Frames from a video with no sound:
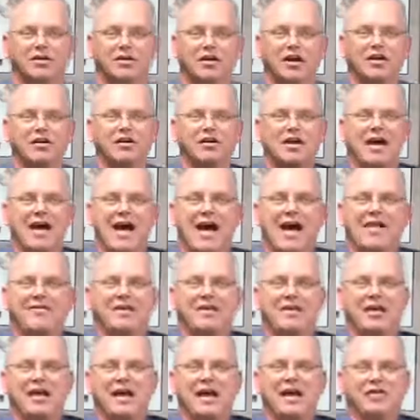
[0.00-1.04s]
Doesn't
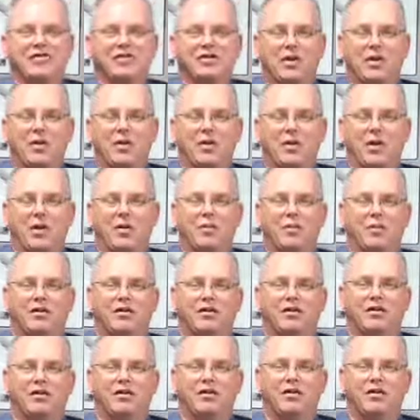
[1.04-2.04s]
have a left arm,